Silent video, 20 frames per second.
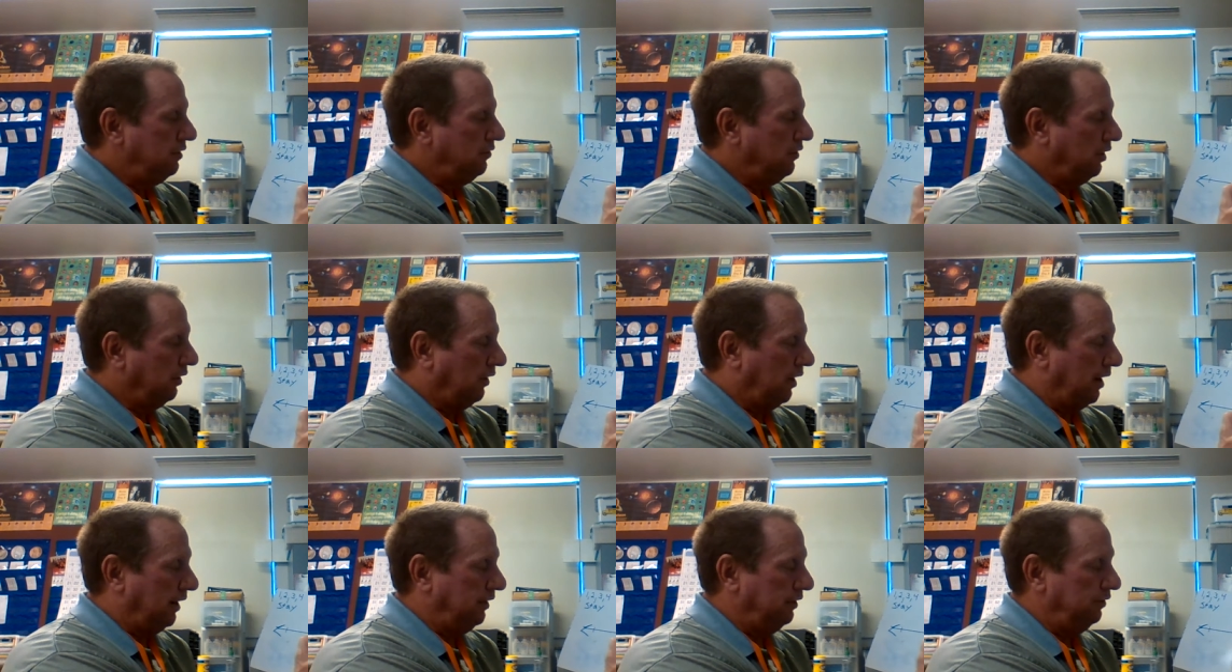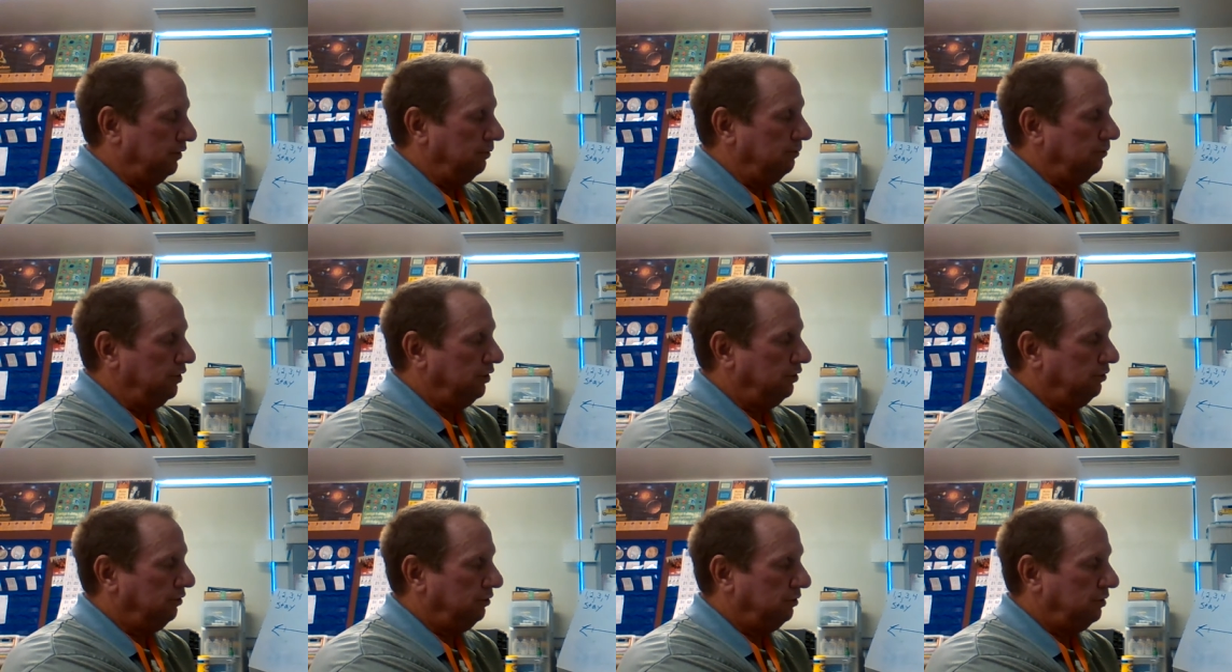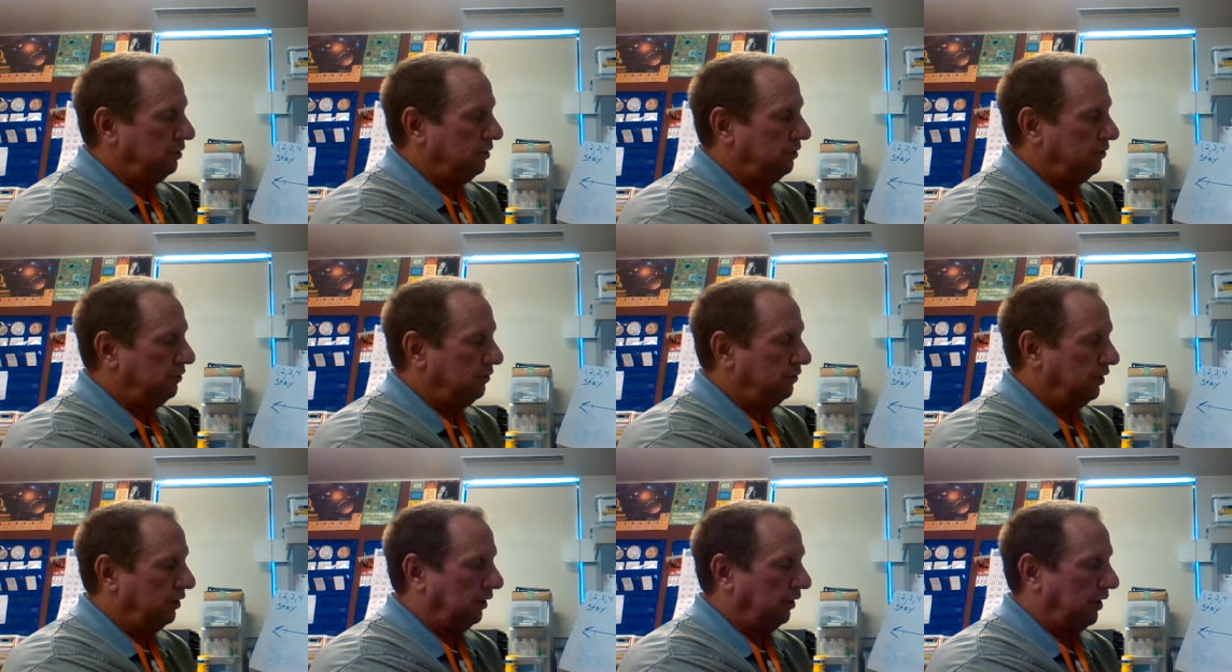the line in the middle,
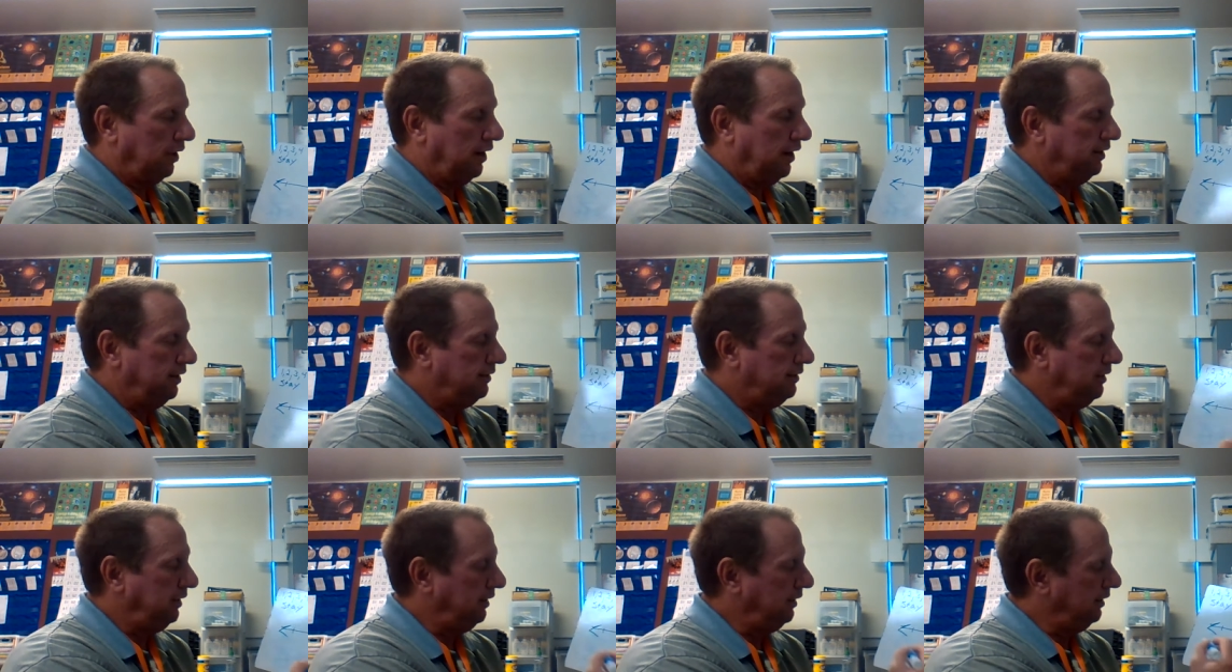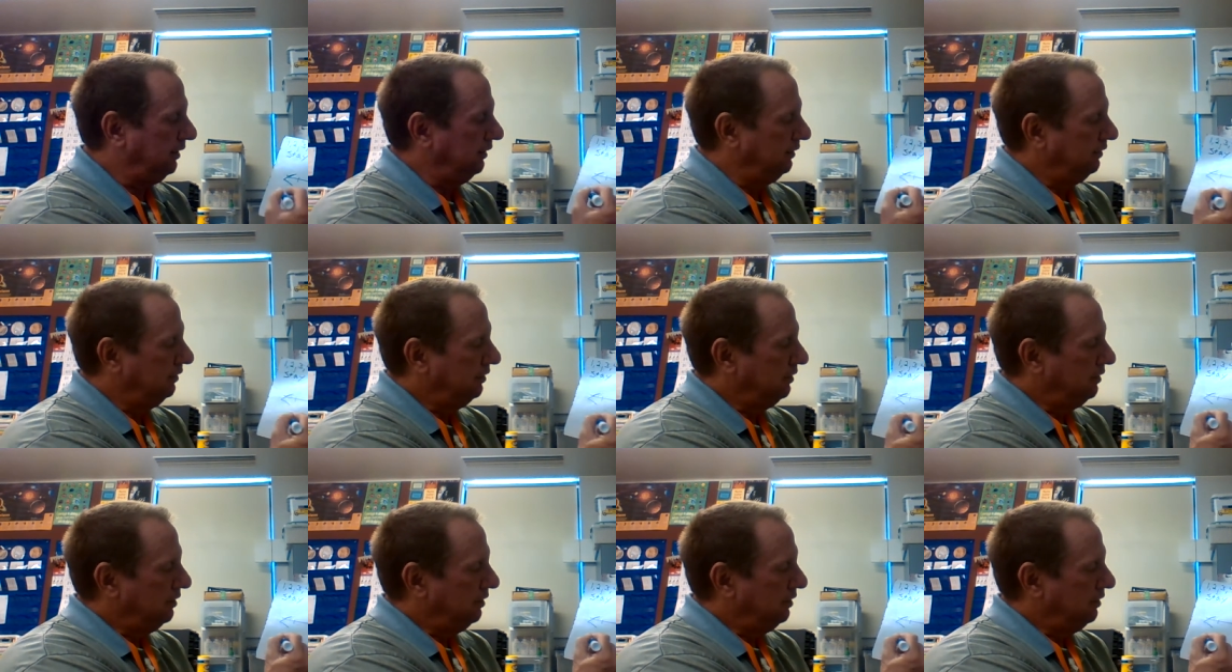the line at the end.